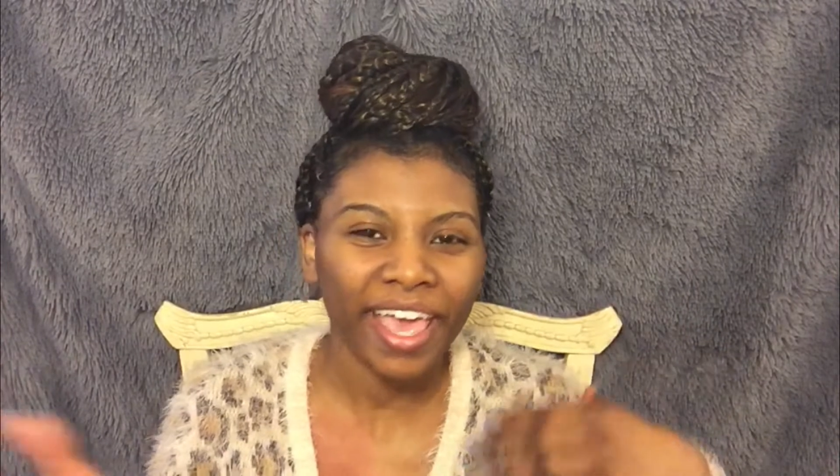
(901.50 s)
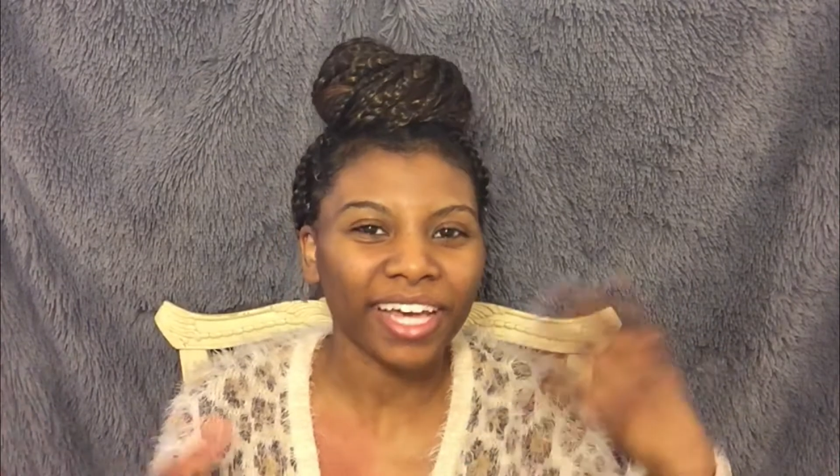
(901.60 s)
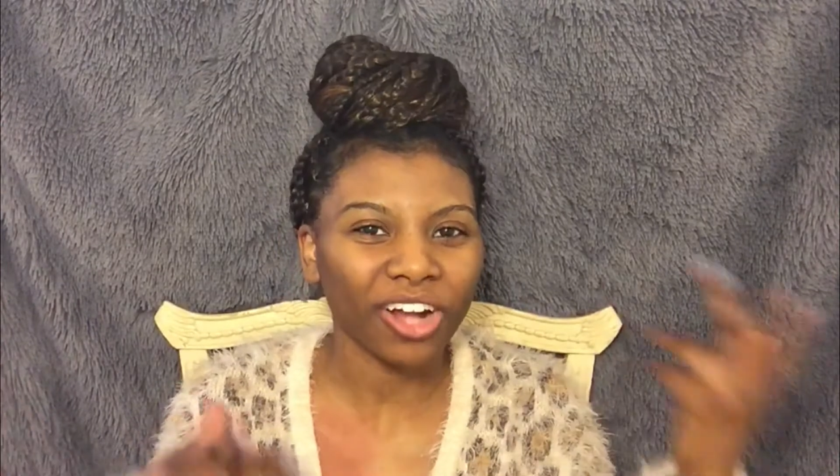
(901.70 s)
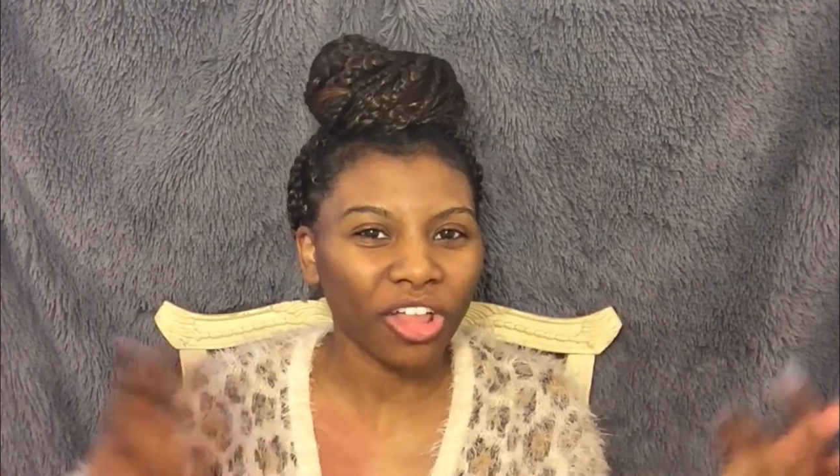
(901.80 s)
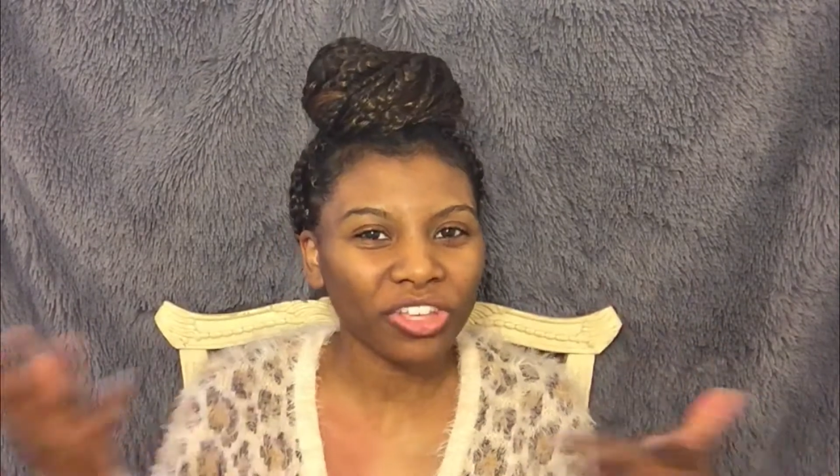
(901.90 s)

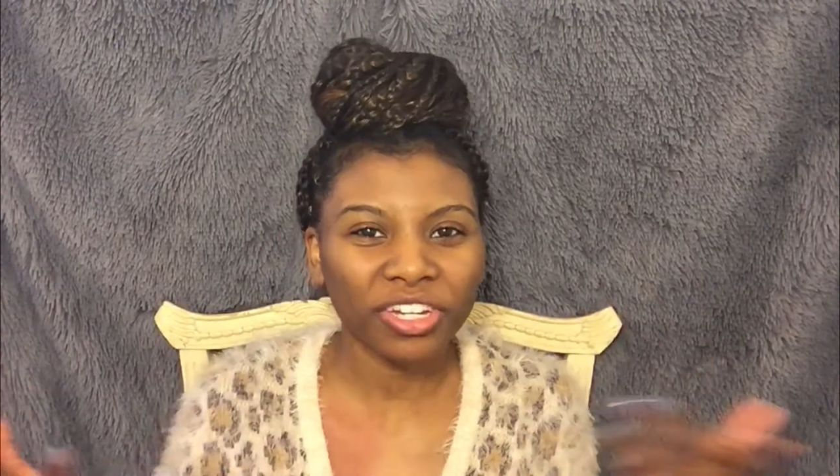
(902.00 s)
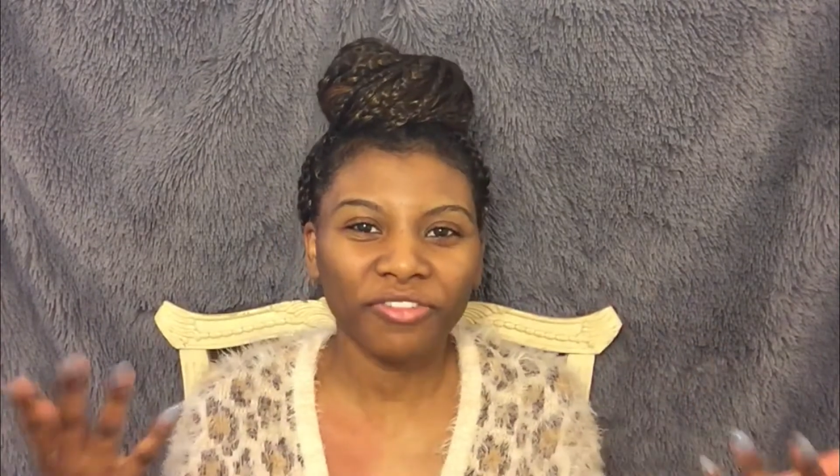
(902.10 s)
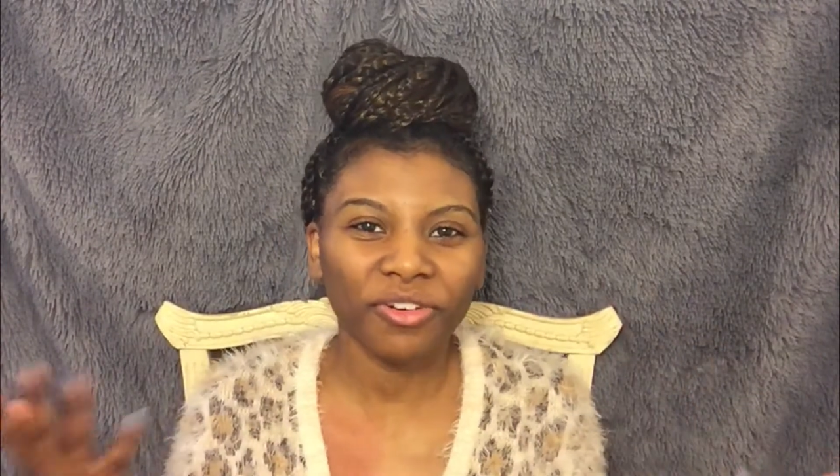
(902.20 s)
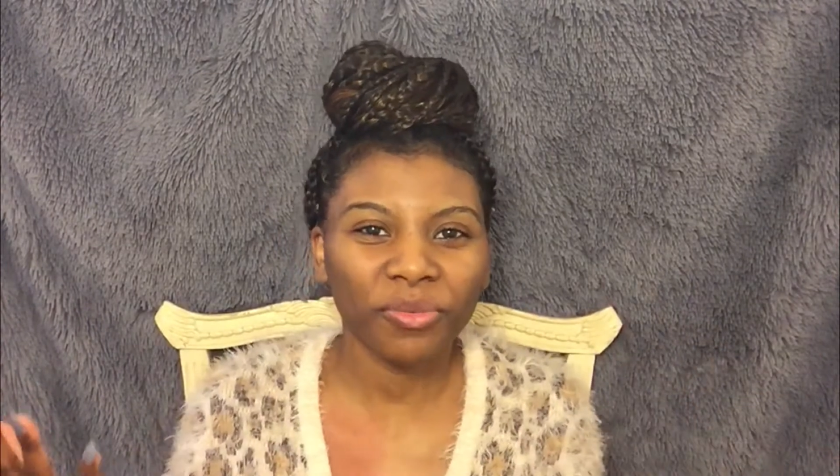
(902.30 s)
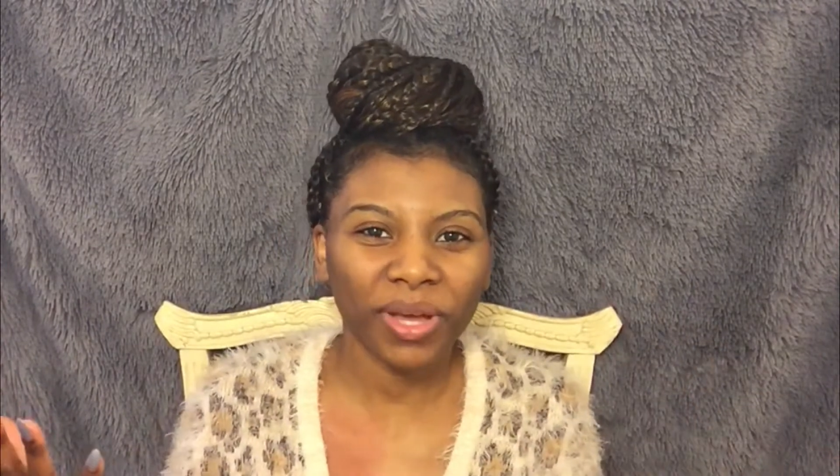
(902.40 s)
and all the
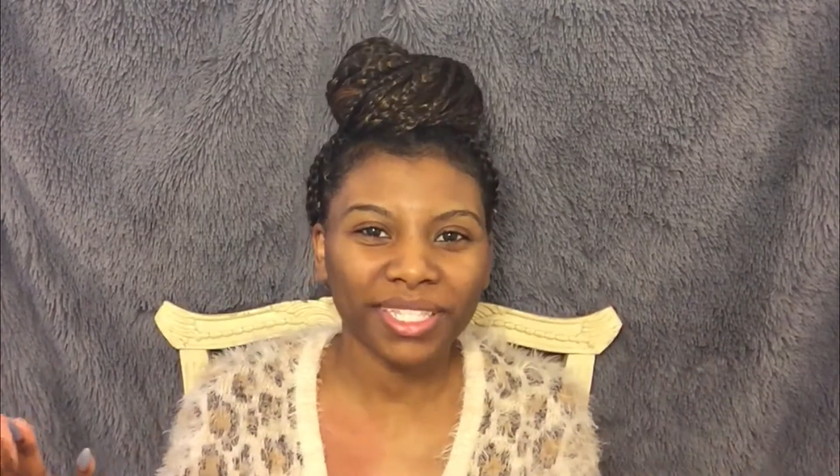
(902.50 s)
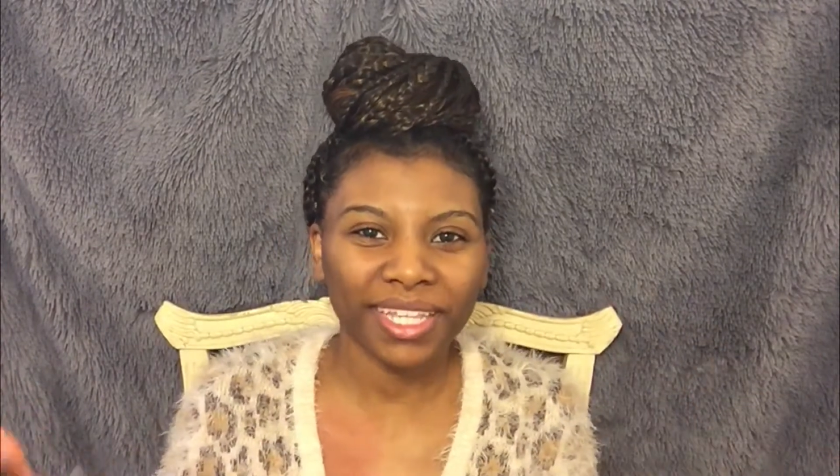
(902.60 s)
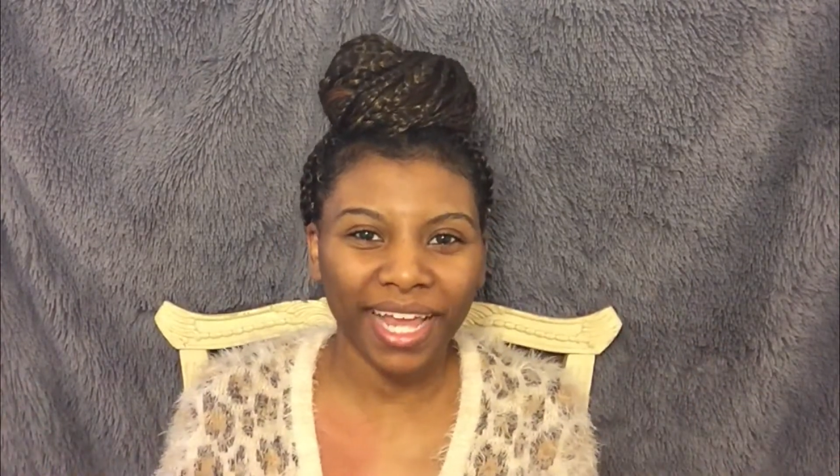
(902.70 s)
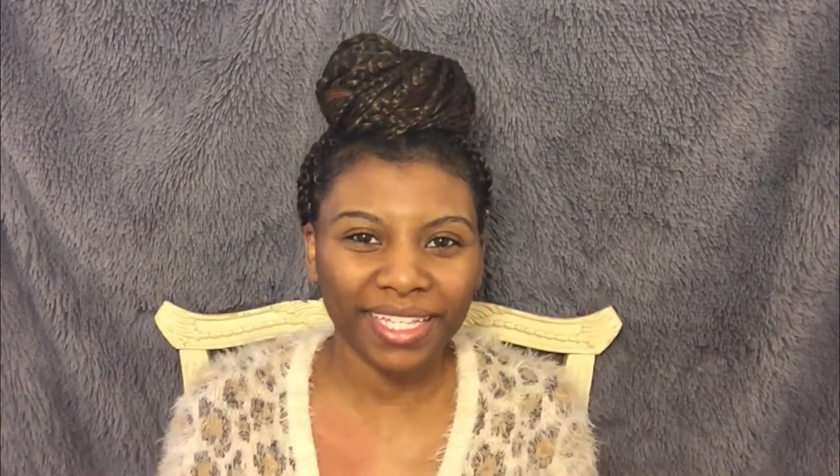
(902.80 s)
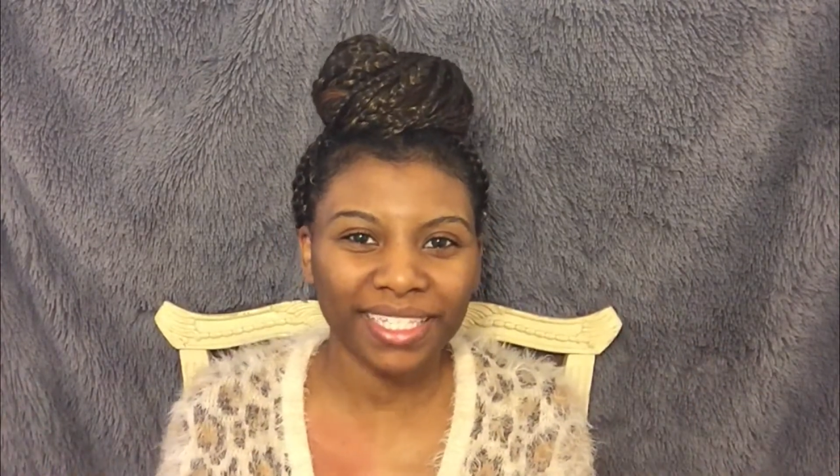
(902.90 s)
different ways that
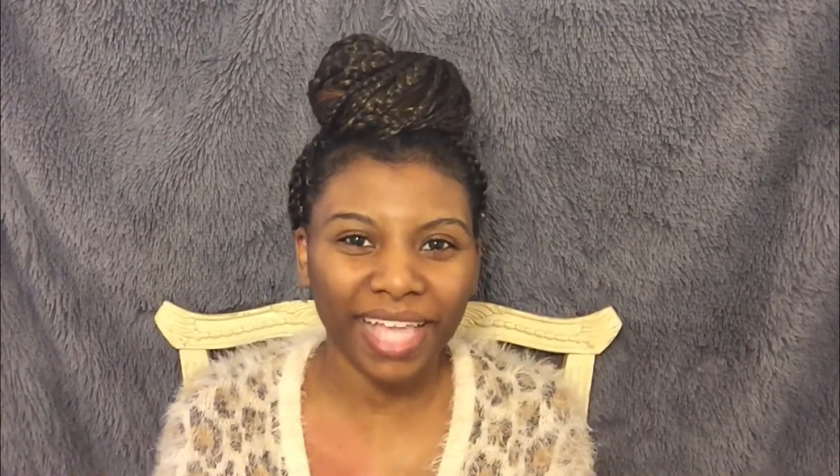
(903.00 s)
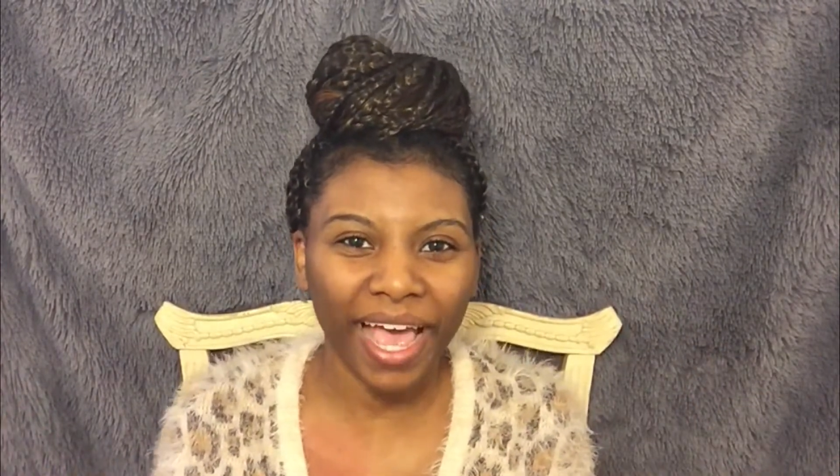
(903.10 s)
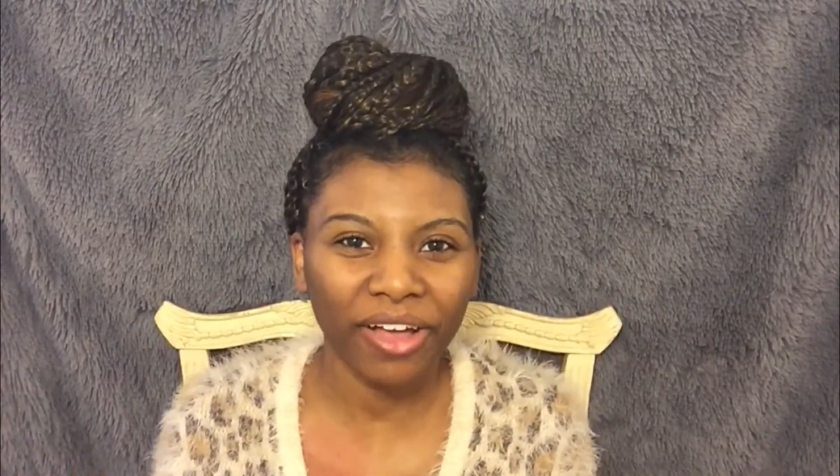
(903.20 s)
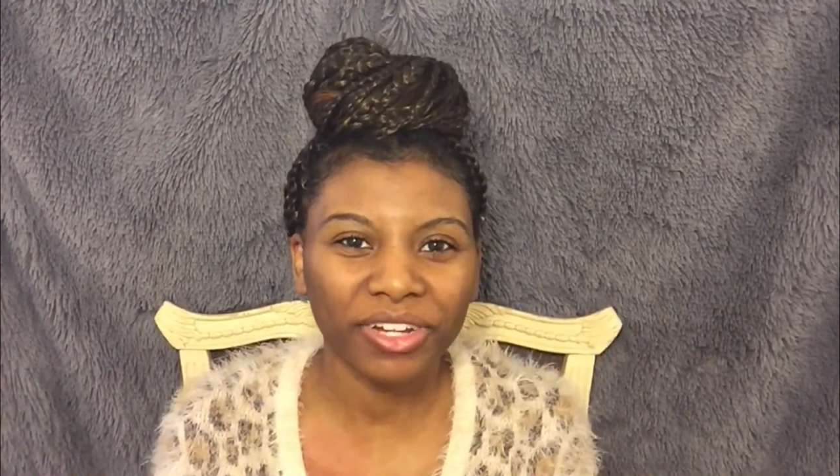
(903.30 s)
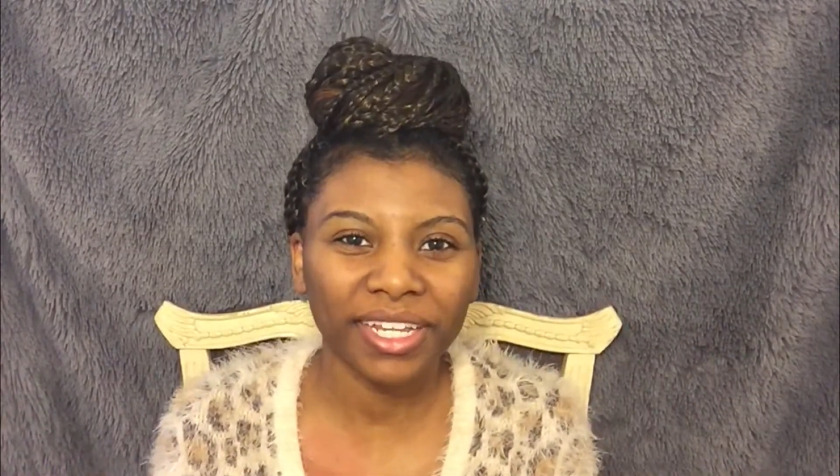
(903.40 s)
I
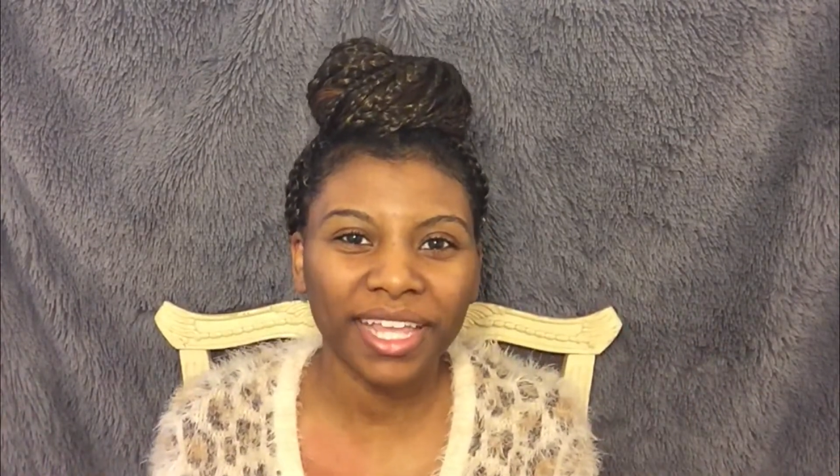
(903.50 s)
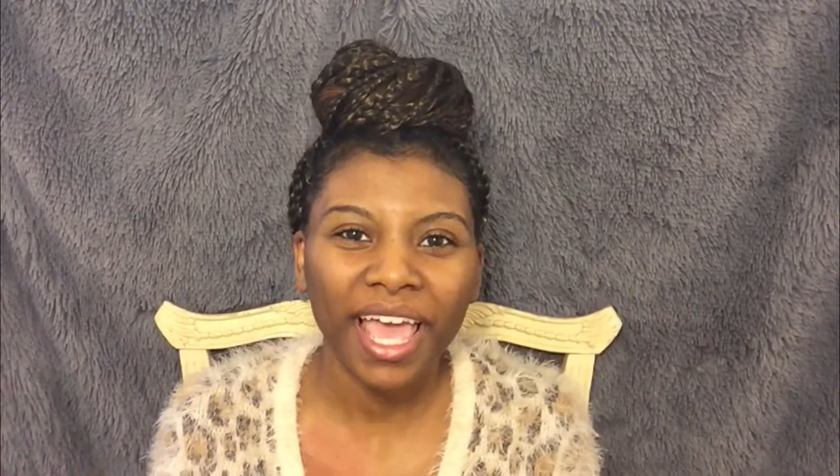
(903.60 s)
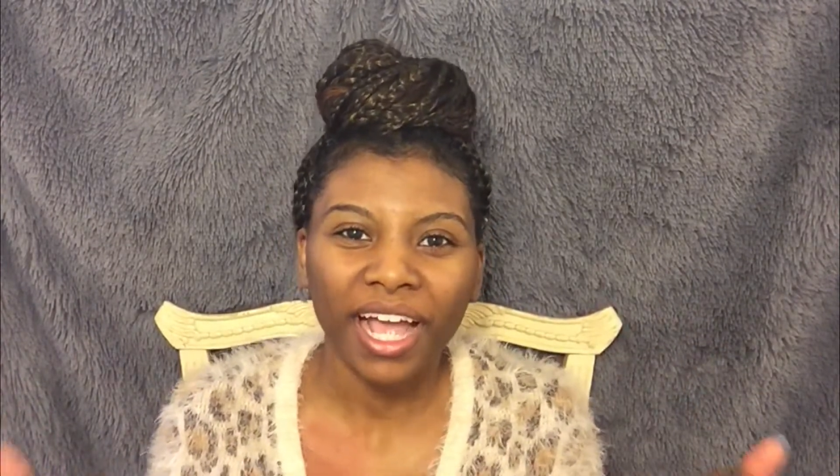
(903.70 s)
styled it,